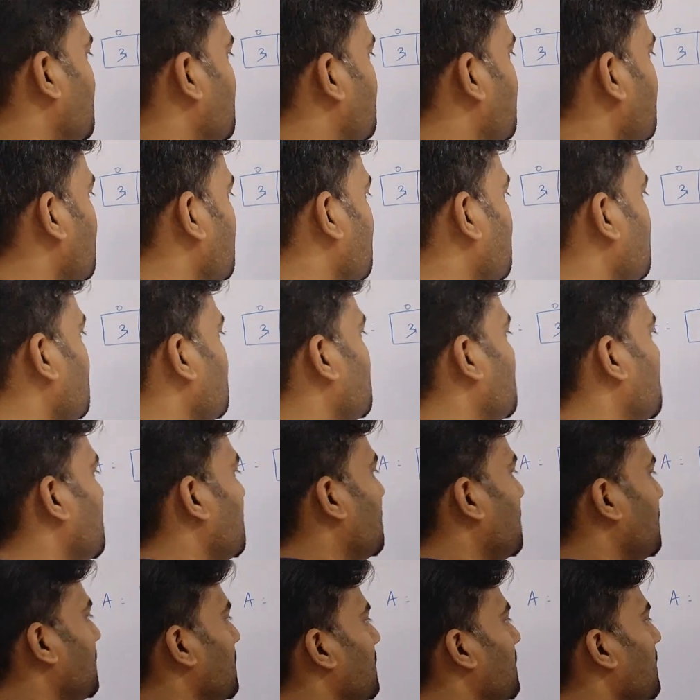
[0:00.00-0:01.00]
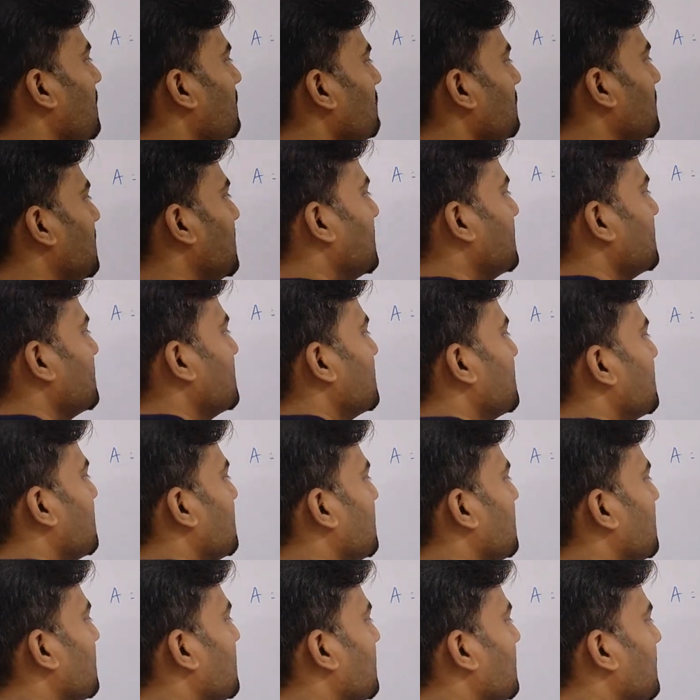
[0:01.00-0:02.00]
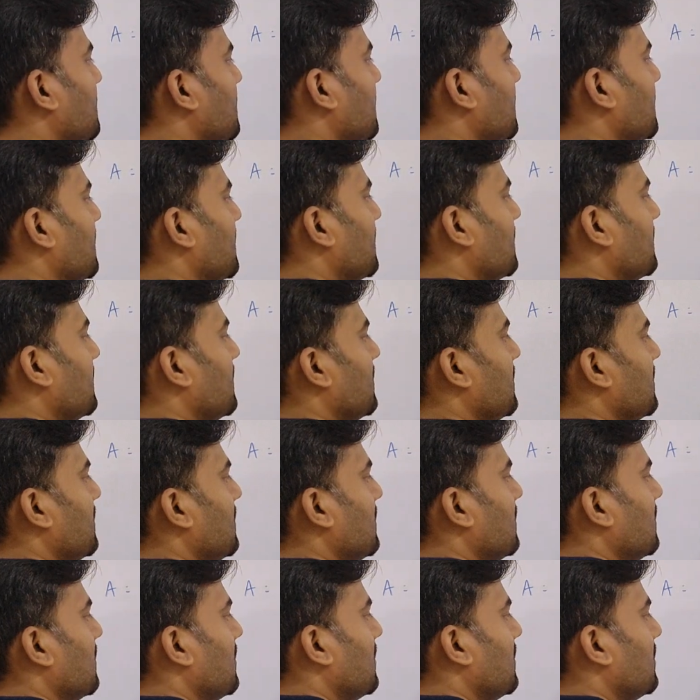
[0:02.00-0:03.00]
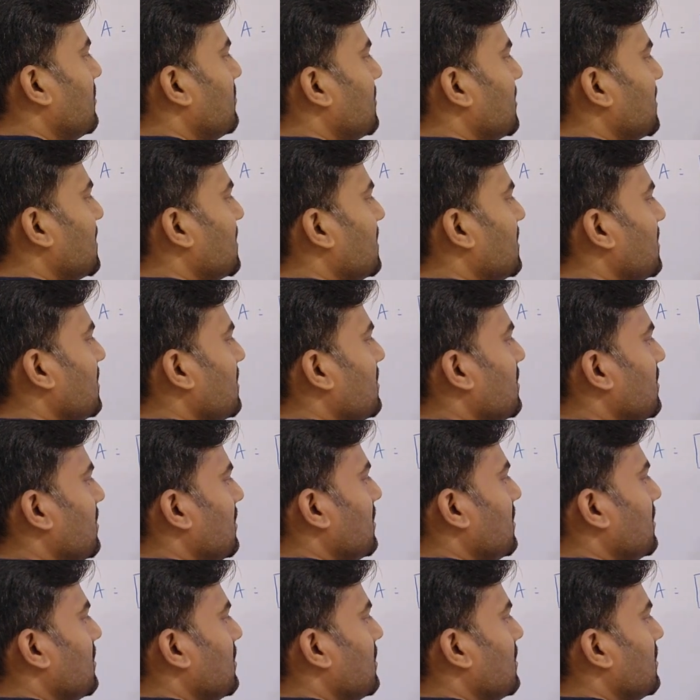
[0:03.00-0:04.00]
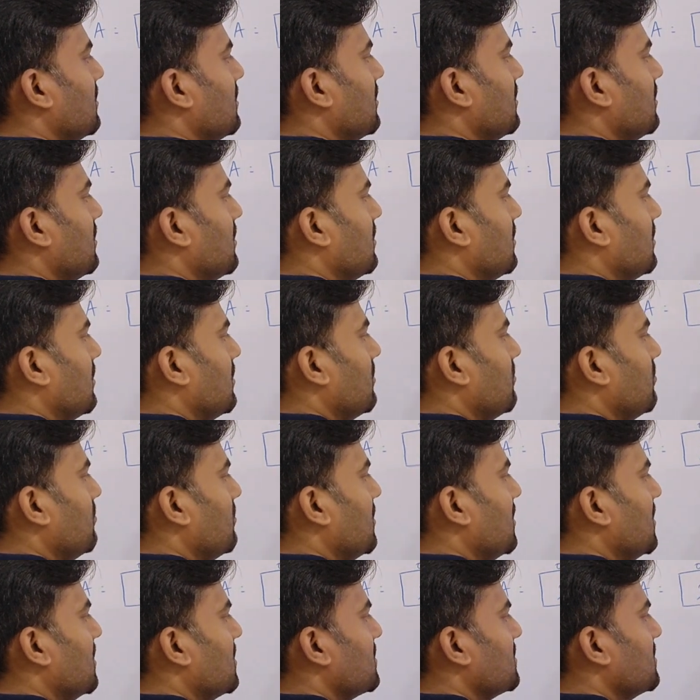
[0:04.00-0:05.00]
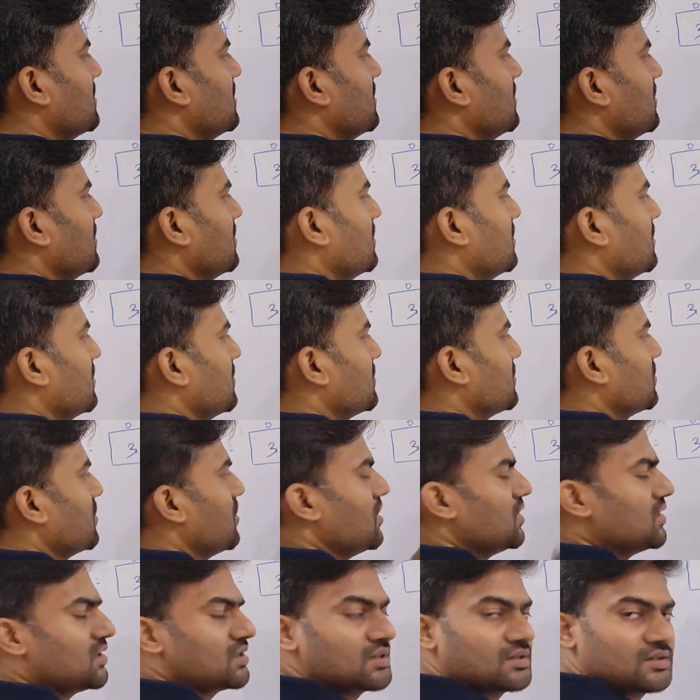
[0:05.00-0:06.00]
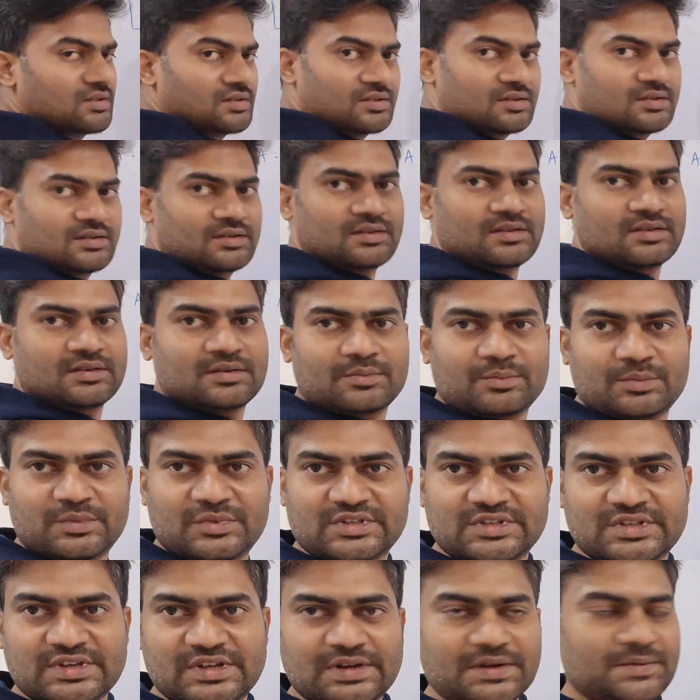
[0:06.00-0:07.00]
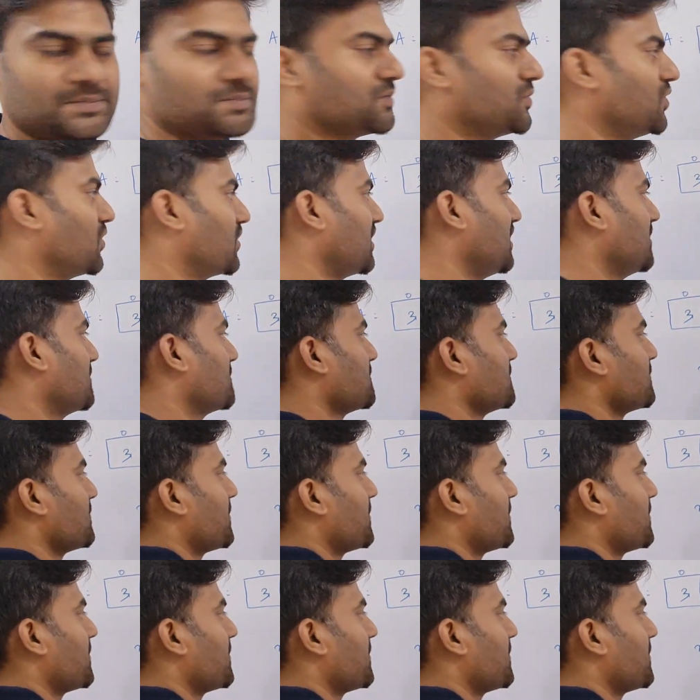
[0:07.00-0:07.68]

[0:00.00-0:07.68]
So now let us take a method merge sort, basically, okay.